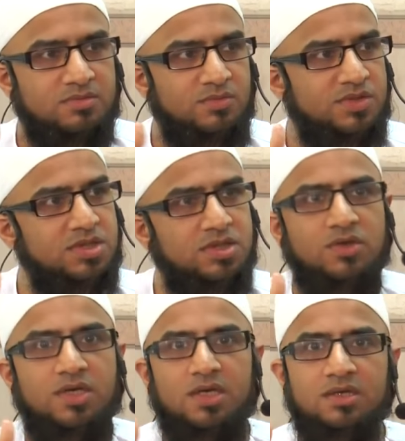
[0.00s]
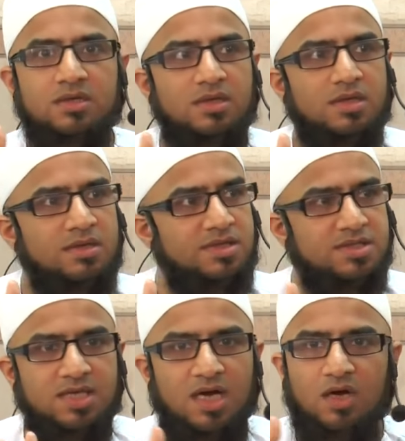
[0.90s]
We see, okay,
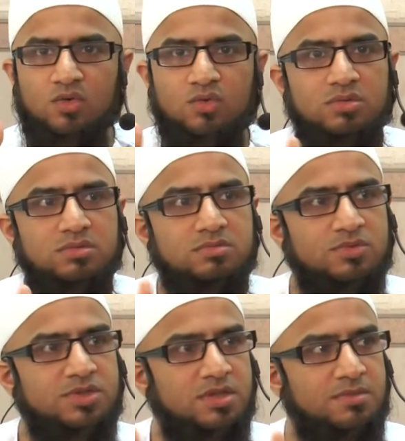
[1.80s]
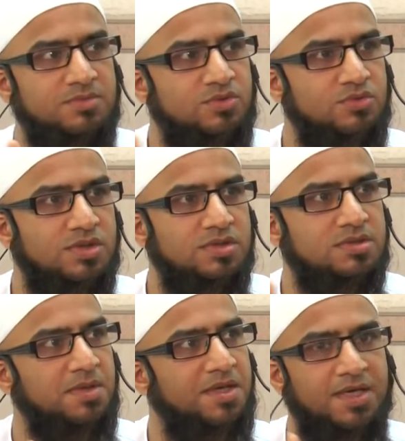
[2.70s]
this is how Muslims do. This
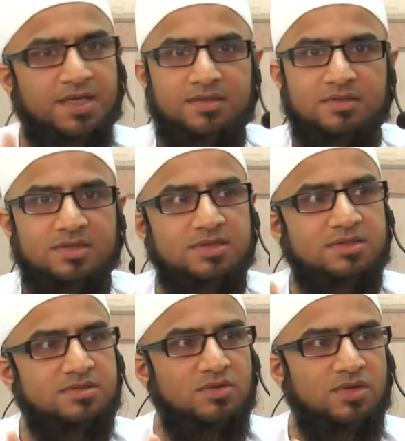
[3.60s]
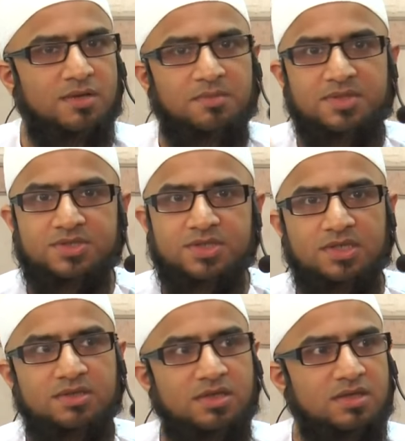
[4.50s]
is my dad. This is, okay, masjid.